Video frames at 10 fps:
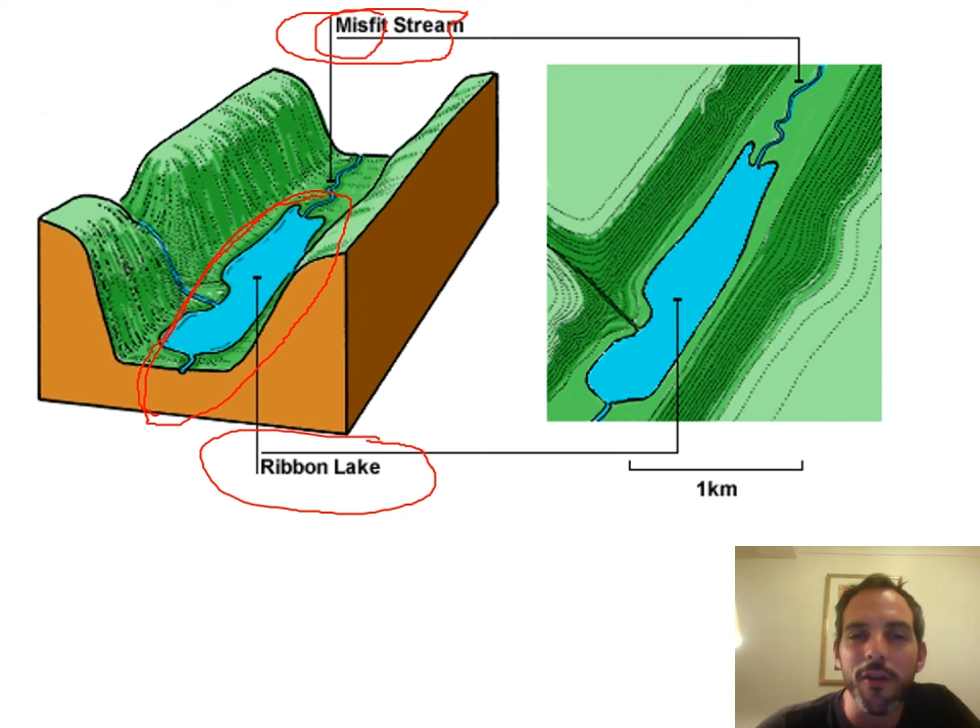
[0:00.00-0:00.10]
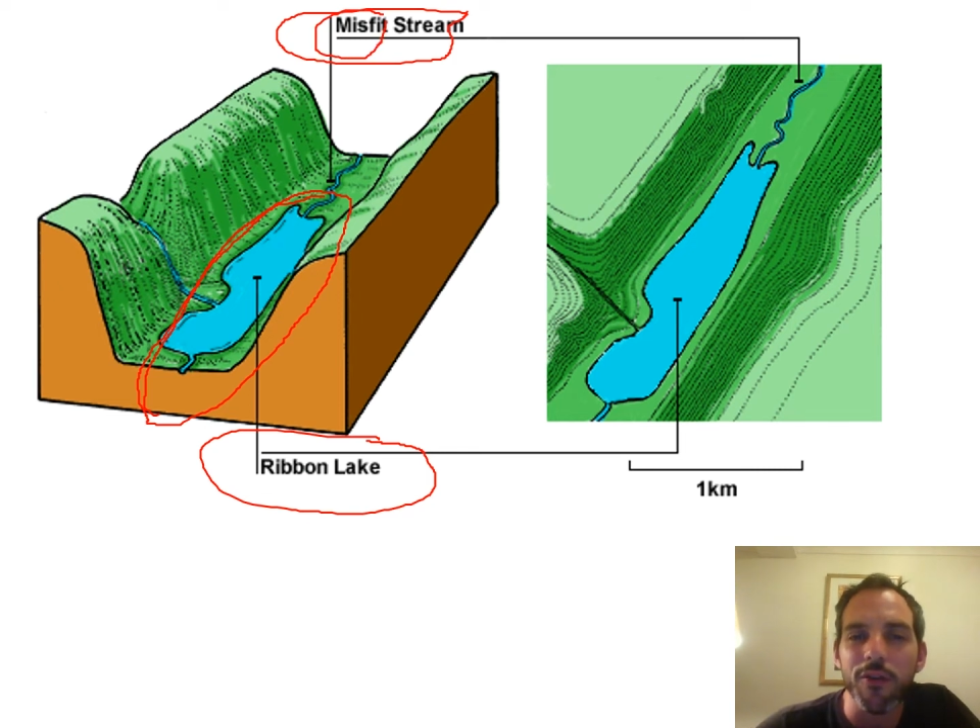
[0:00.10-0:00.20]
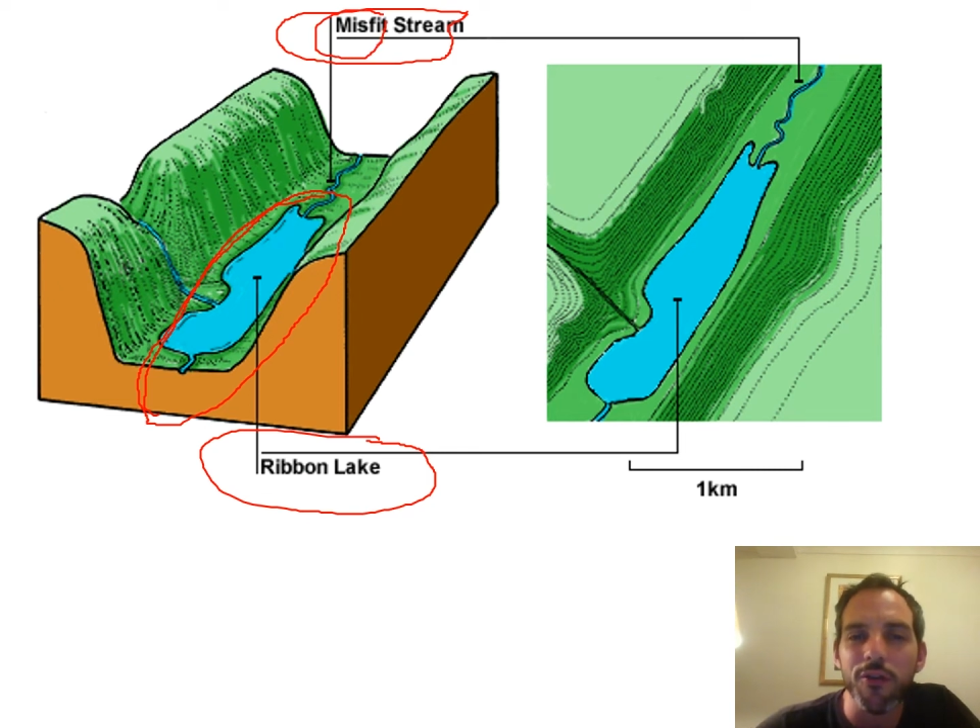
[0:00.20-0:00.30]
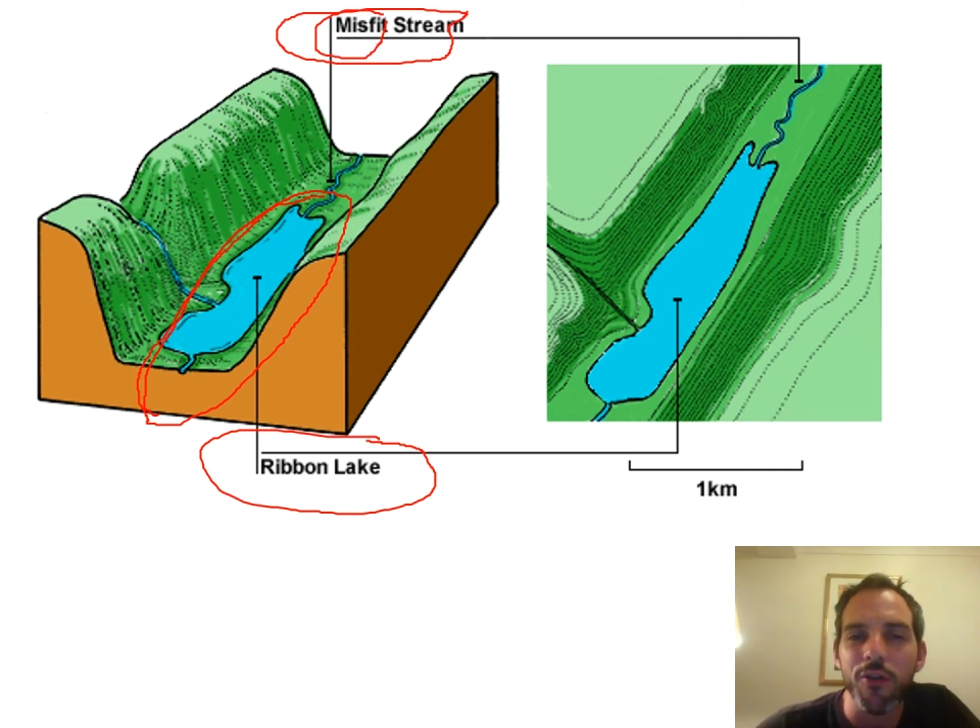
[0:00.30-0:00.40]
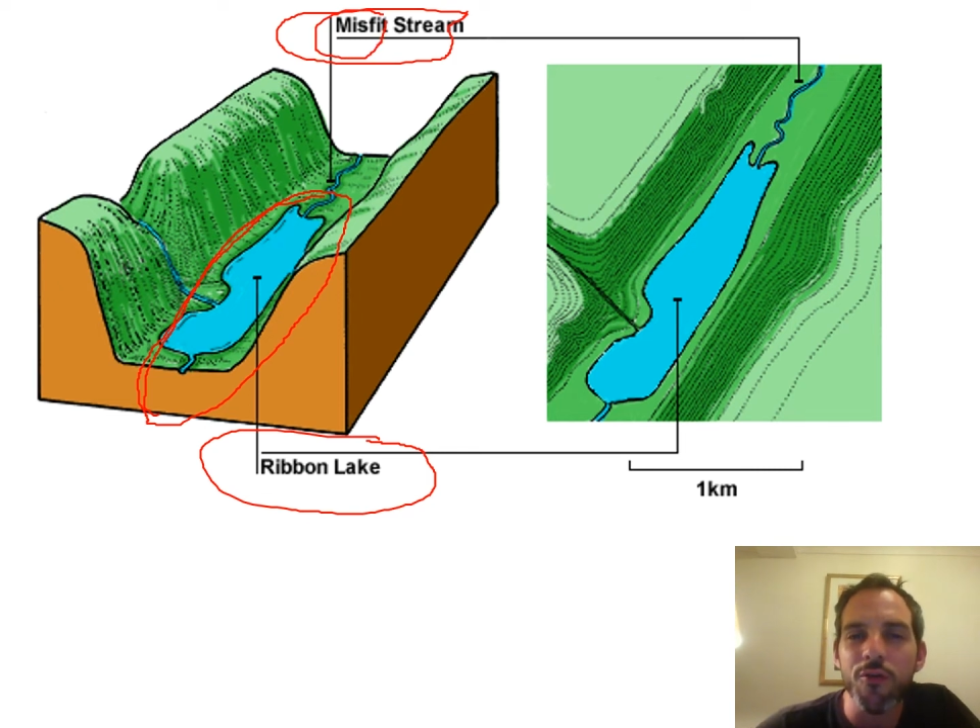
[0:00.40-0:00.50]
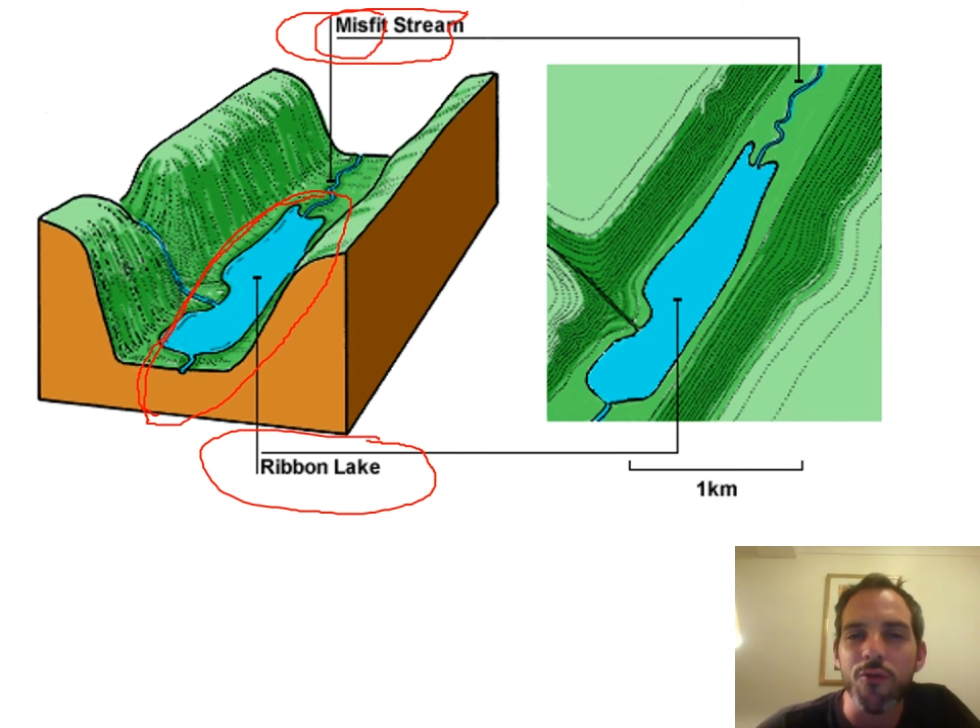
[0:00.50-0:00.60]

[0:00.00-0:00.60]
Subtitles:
they shouldn't